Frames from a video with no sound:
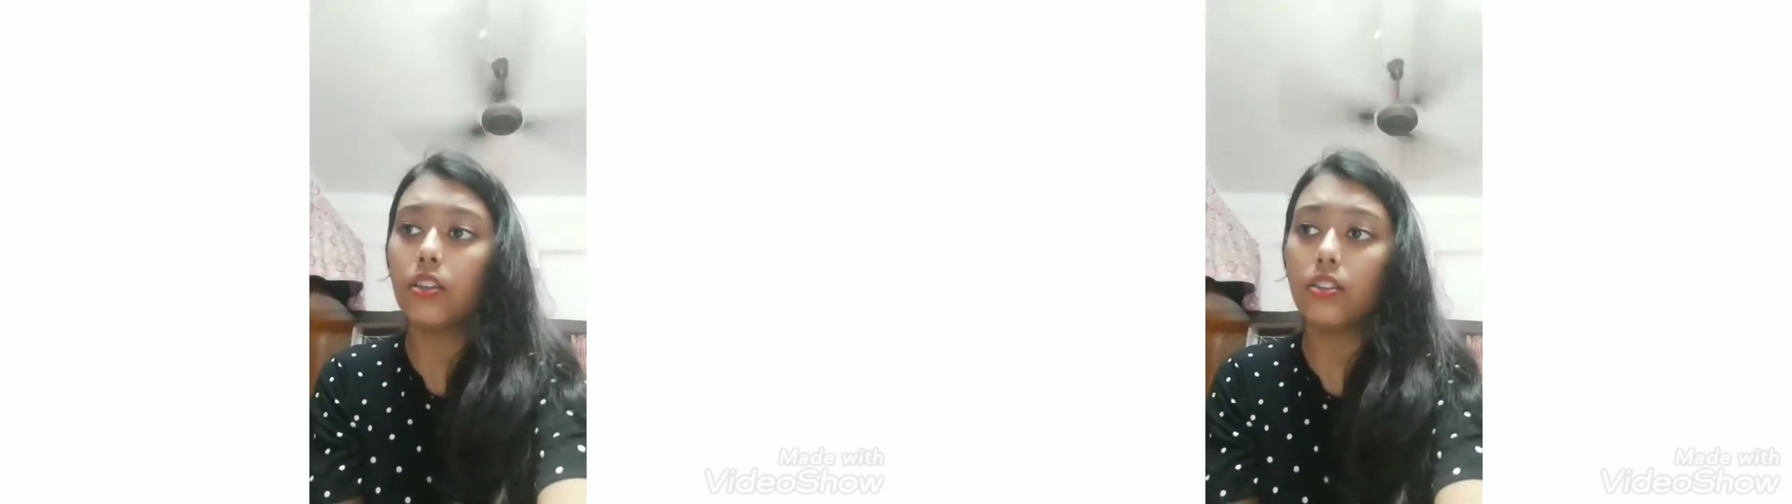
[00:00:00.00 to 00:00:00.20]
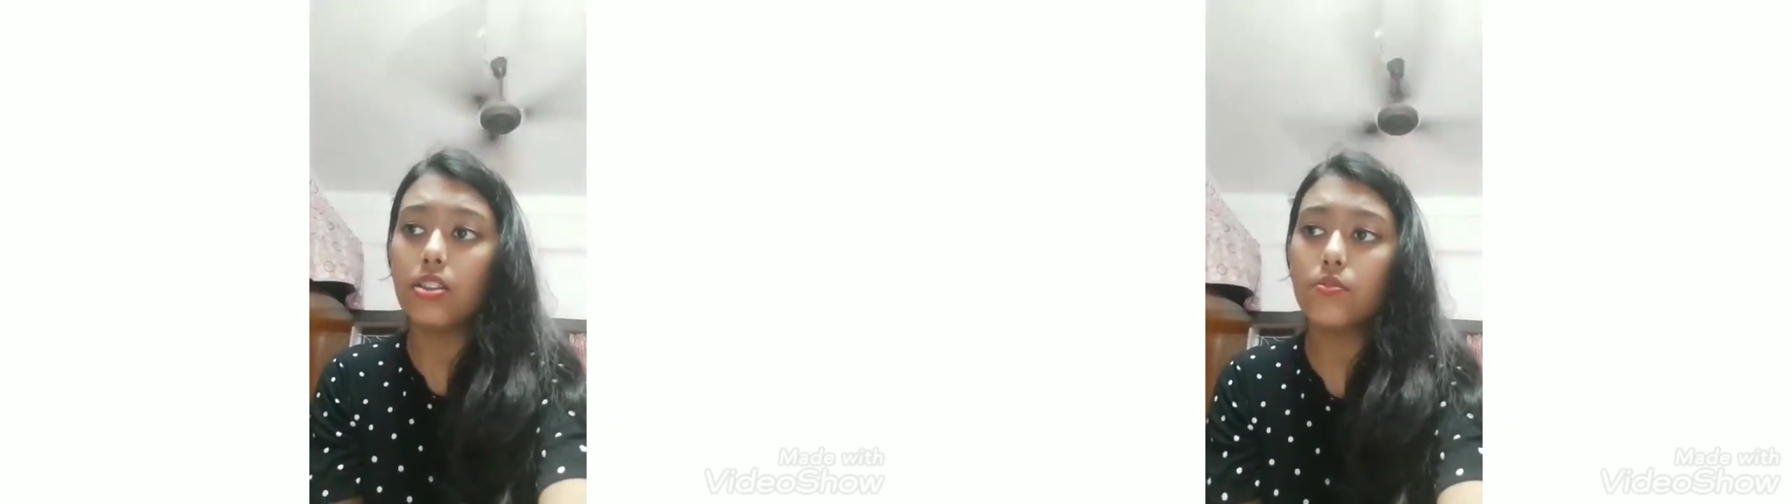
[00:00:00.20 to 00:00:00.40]

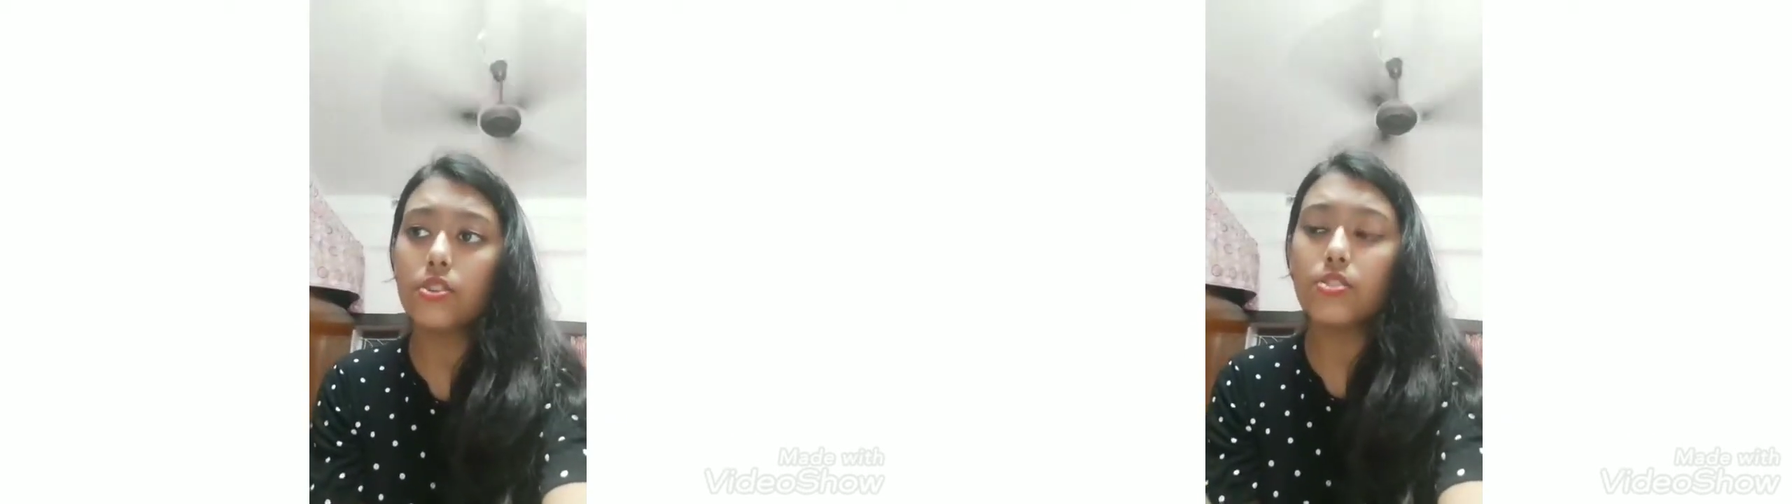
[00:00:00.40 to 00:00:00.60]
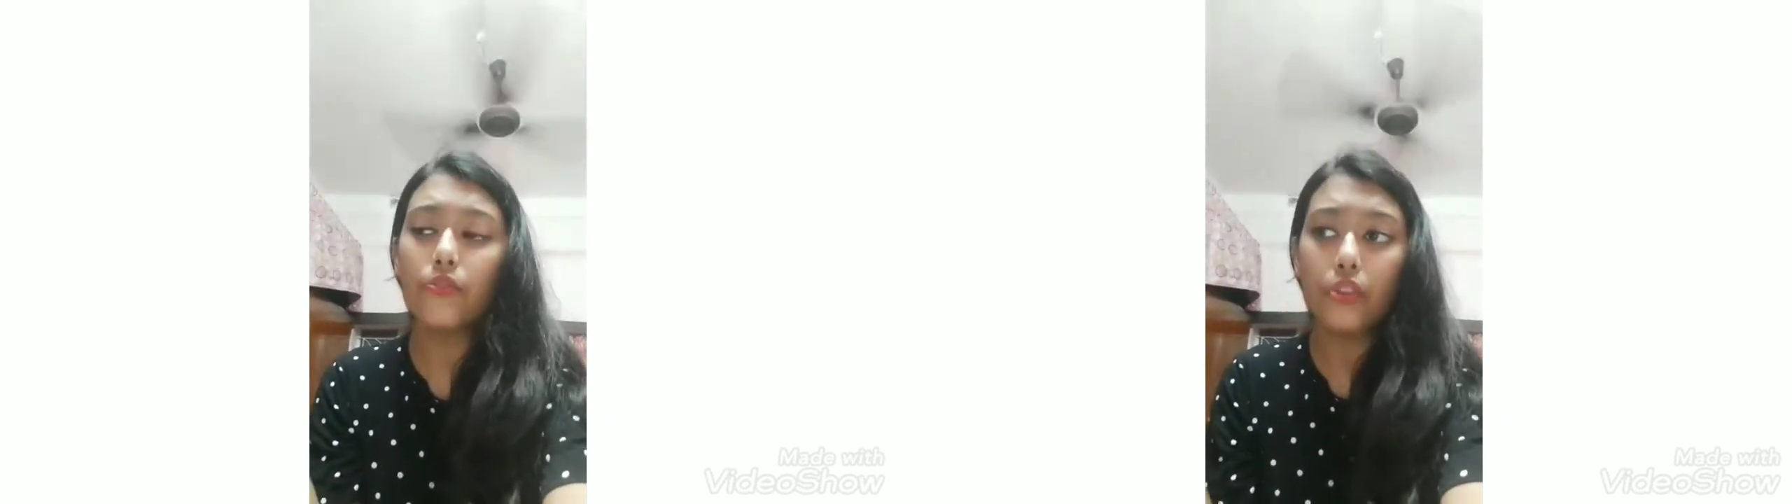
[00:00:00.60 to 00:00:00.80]
This
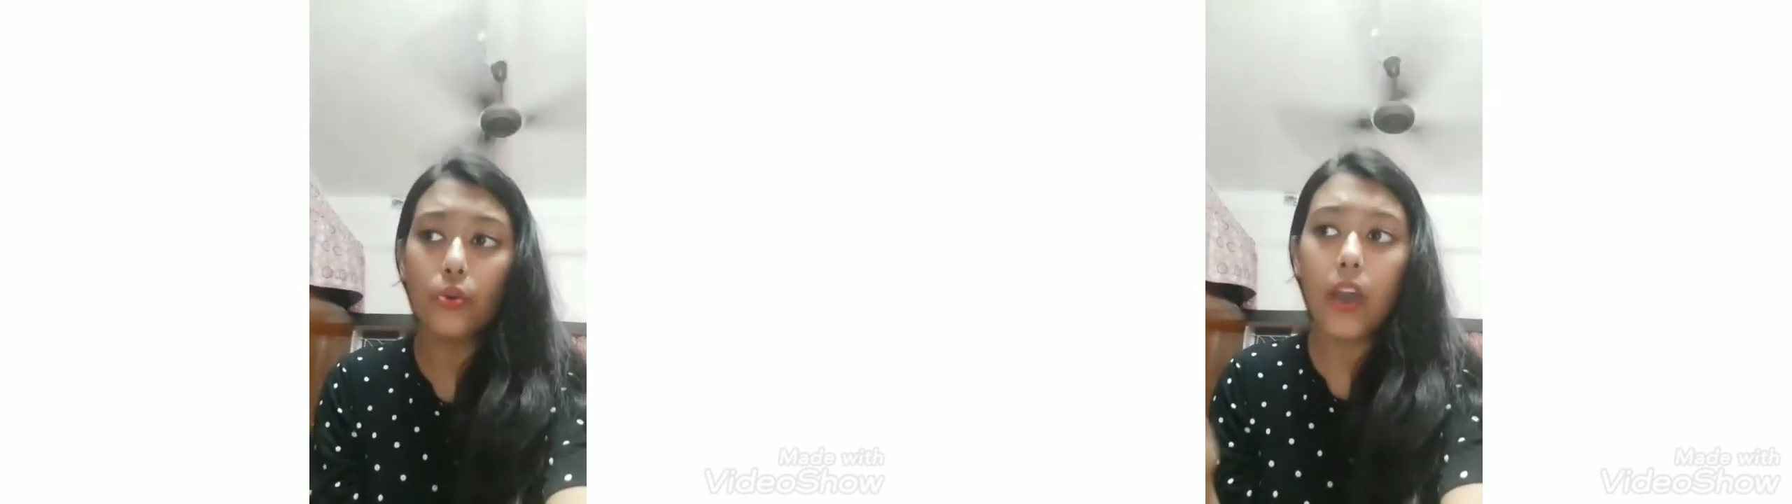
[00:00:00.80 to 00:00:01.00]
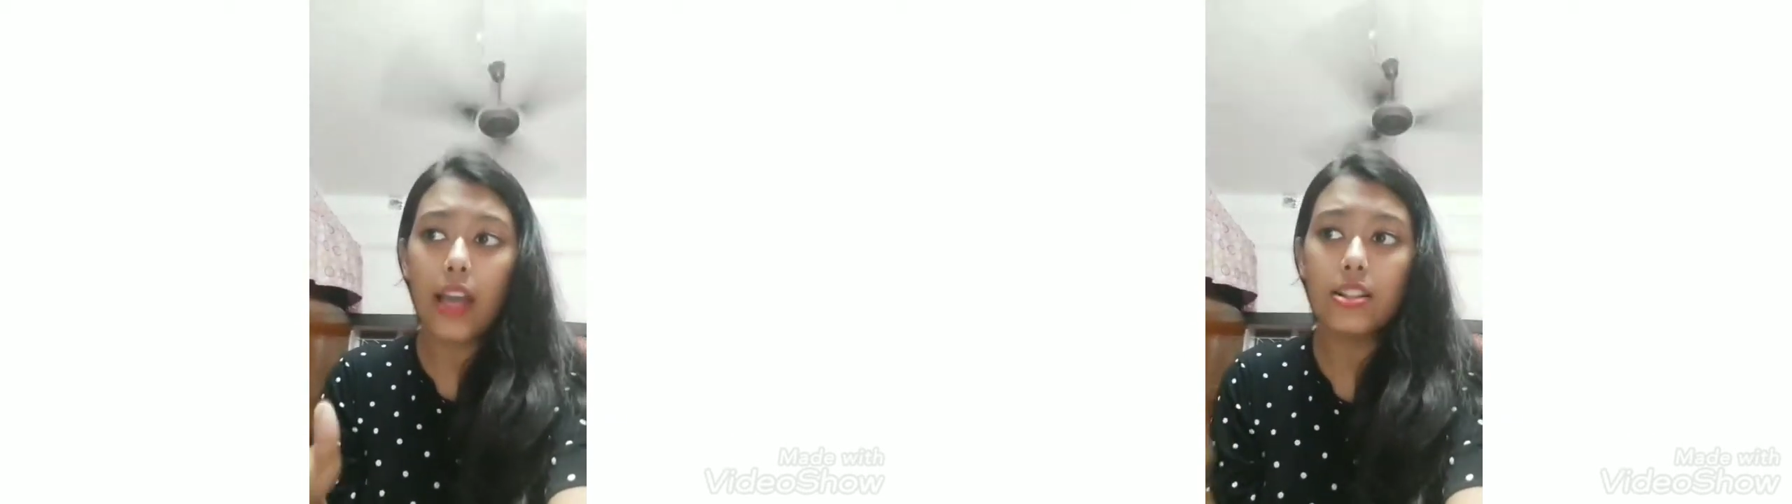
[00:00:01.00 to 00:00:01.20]
was the view
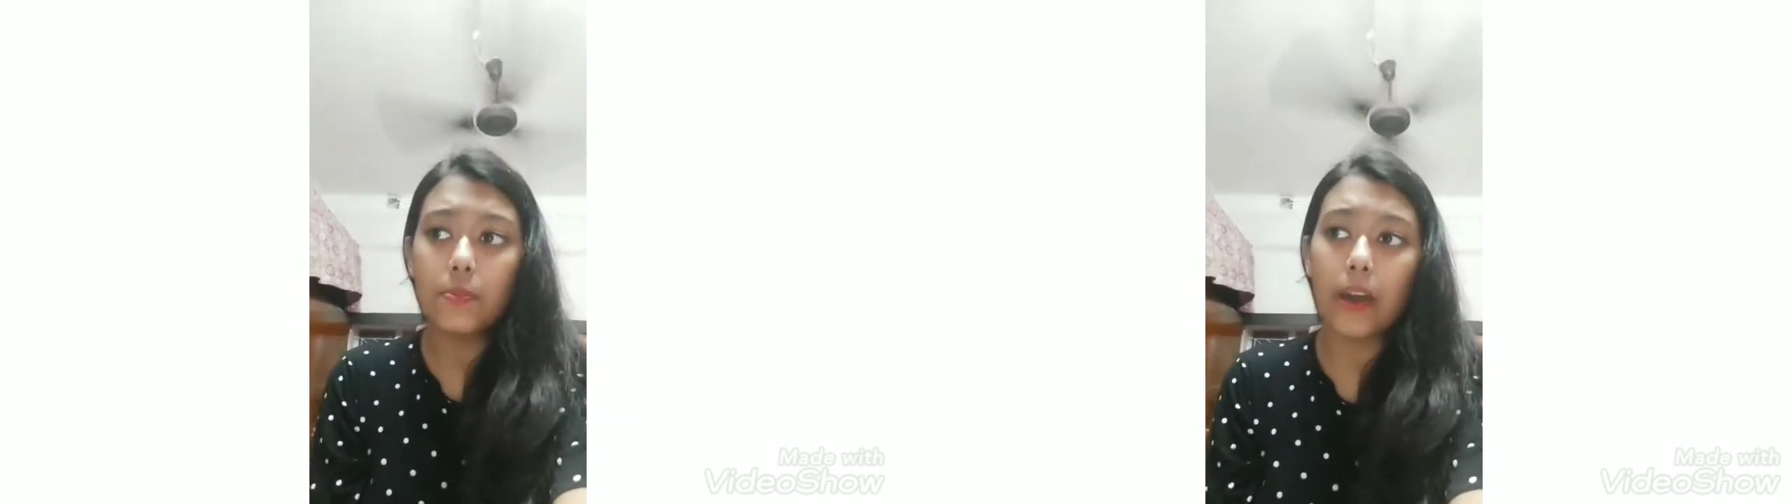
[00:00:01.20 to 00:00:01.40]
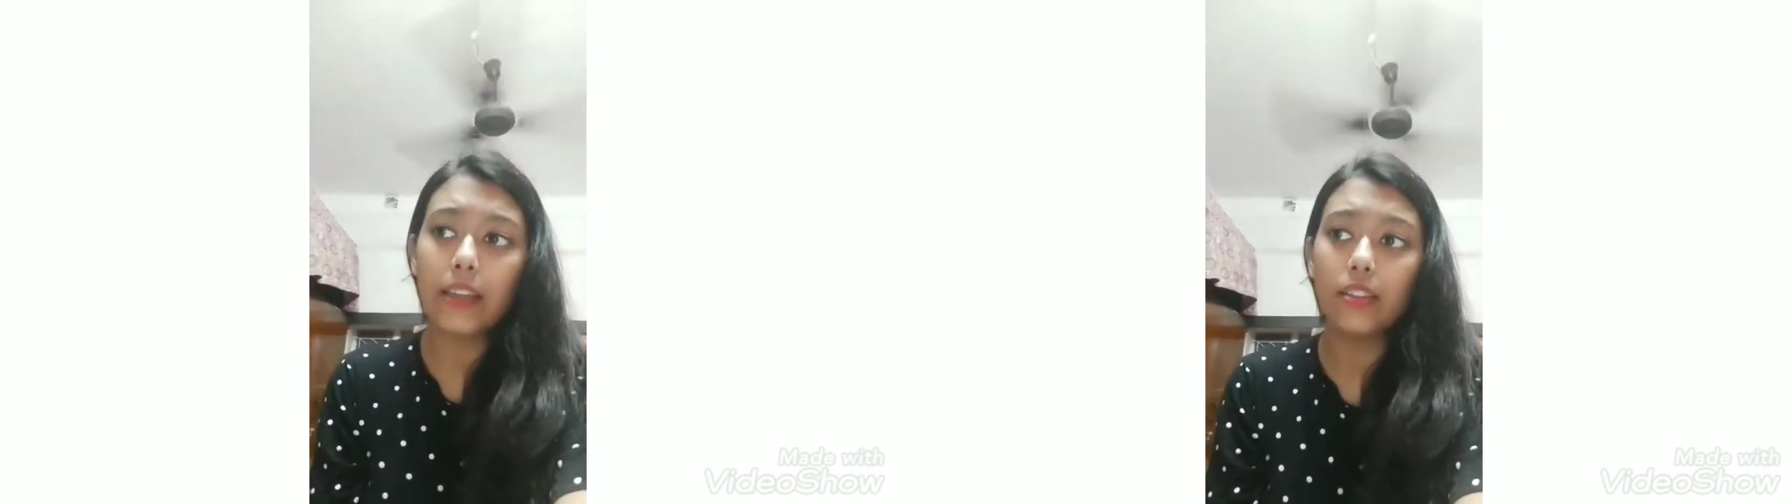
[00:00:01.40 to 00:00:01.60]
held
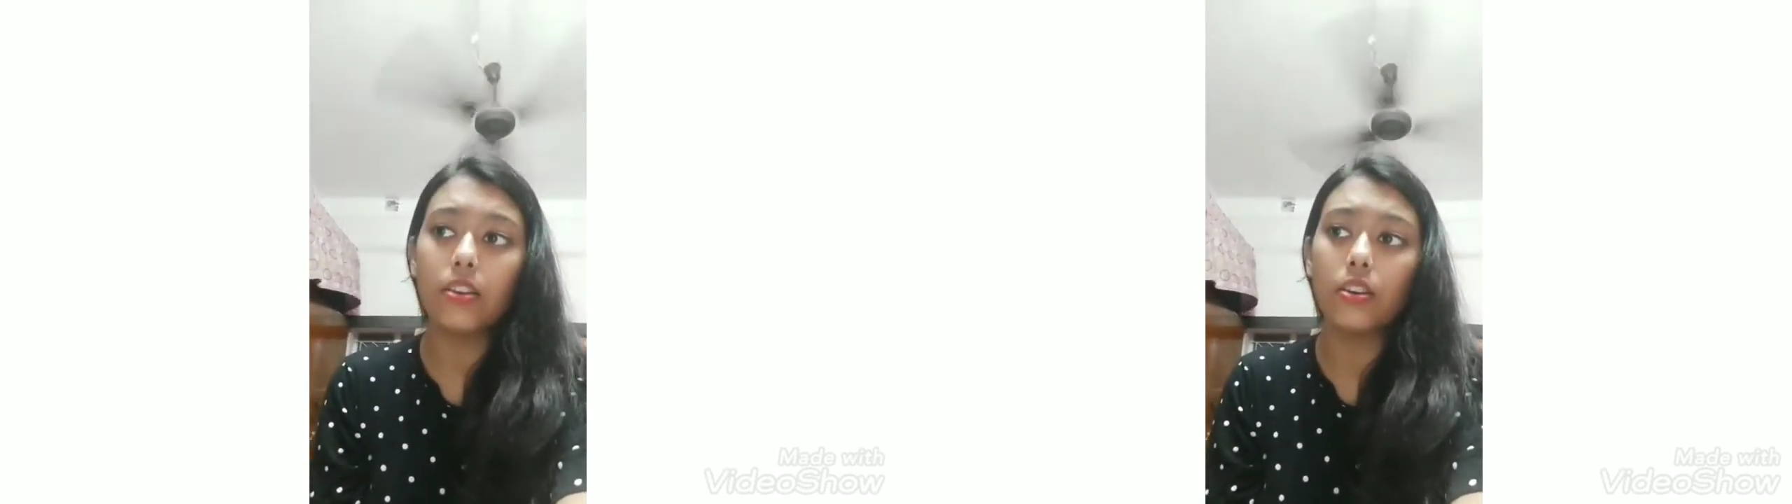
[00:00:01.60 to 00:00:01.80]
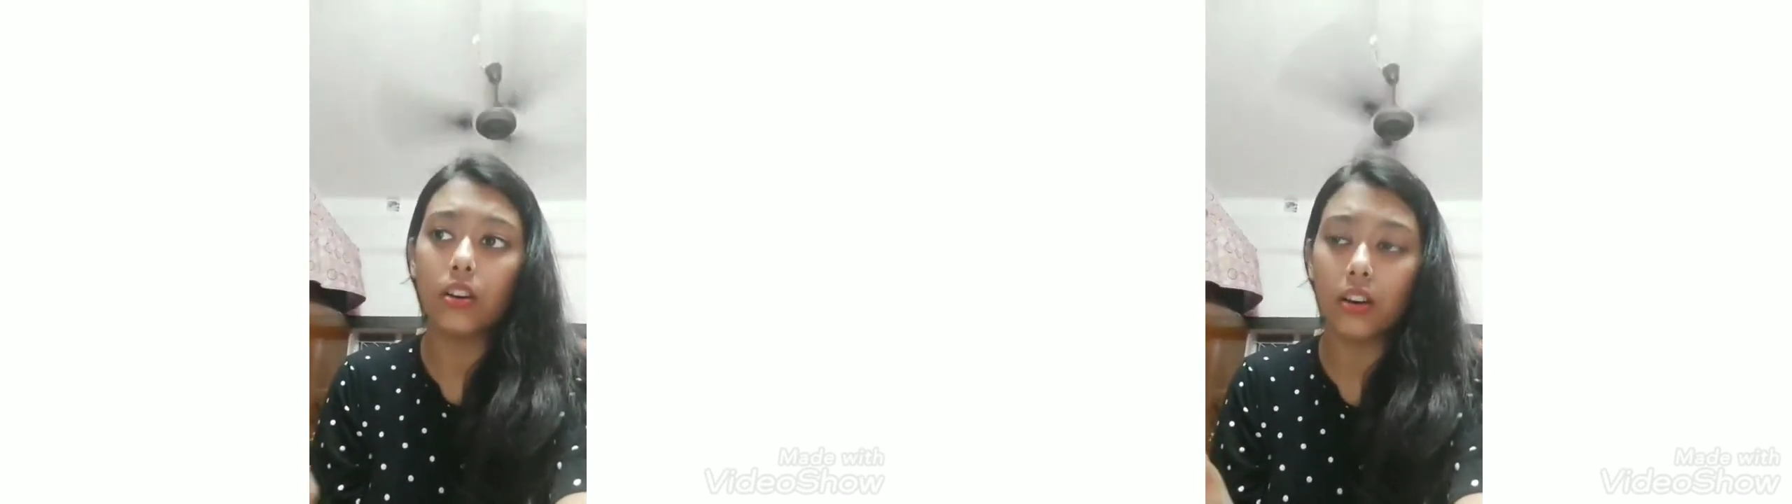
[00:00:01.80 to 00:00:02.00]
by the